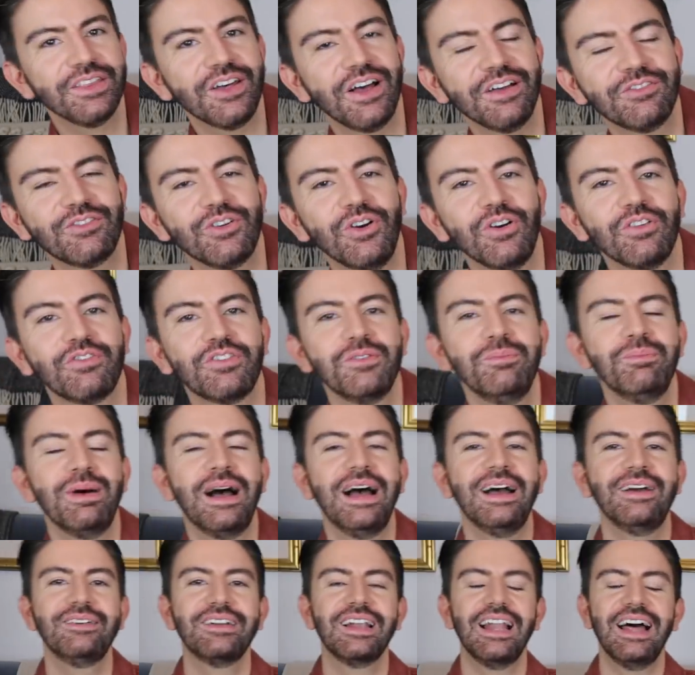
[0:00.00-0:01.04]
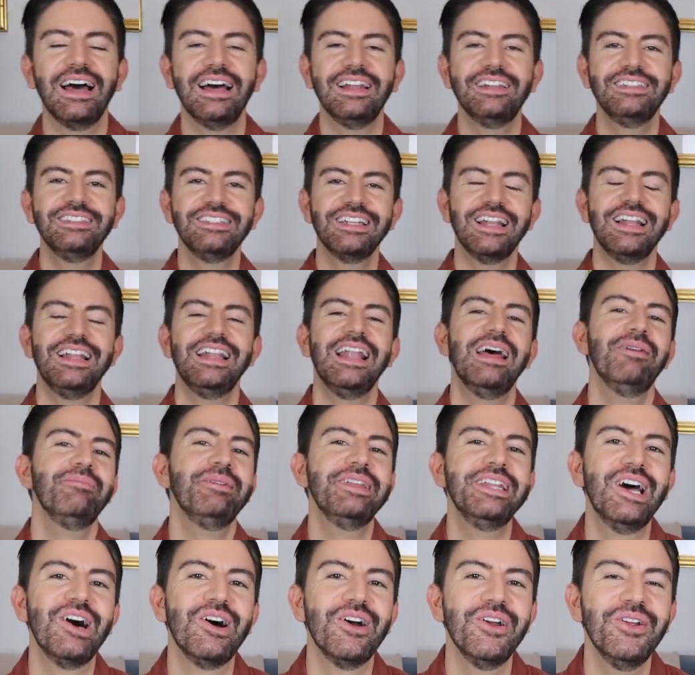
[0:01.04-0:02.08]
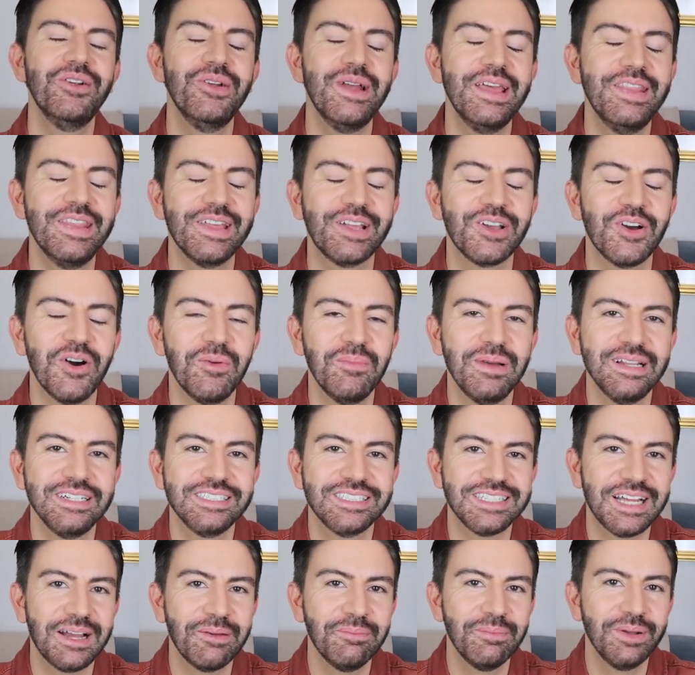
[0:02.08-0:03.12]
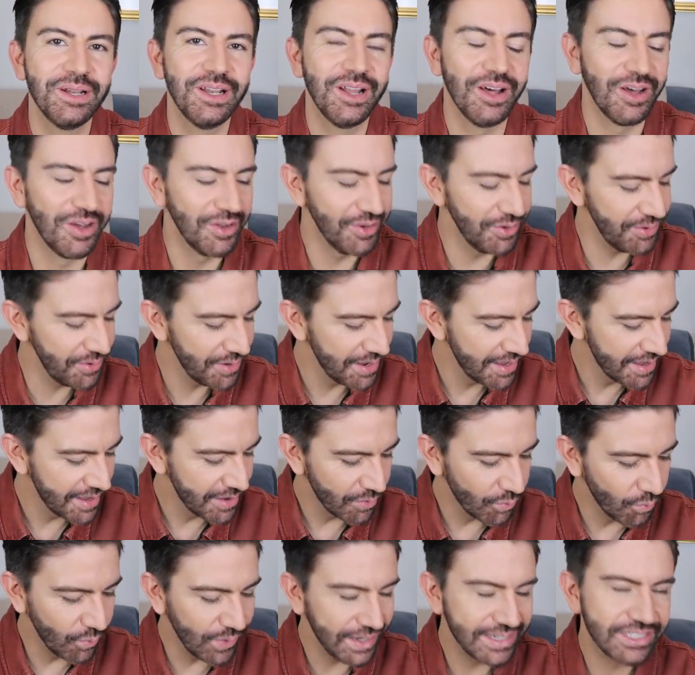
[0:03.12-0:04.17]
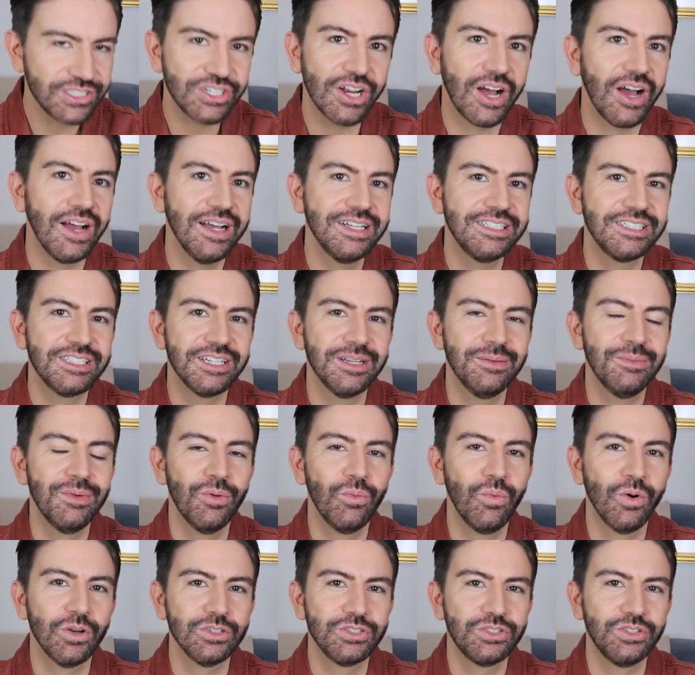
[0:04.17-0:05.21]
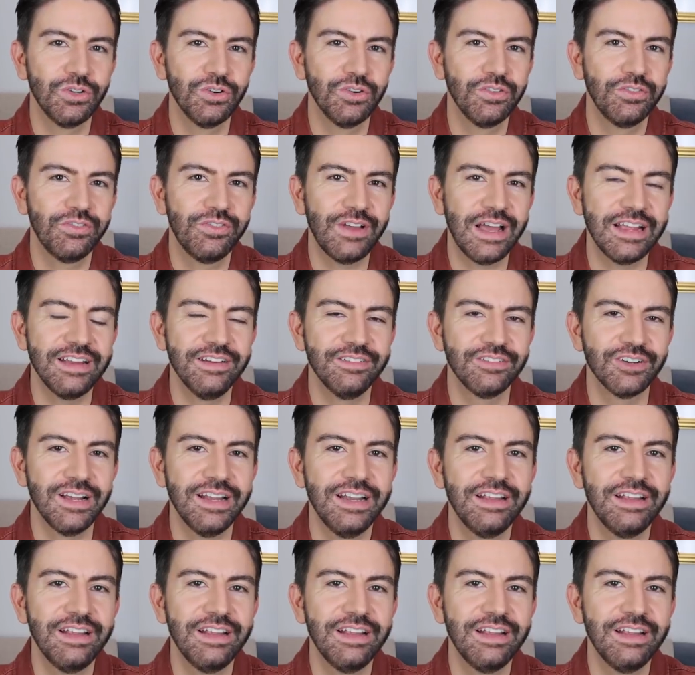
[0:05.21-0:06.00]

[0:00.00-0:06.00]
that I've got from Poundland. Let me know in the comments down below which item was your favourite.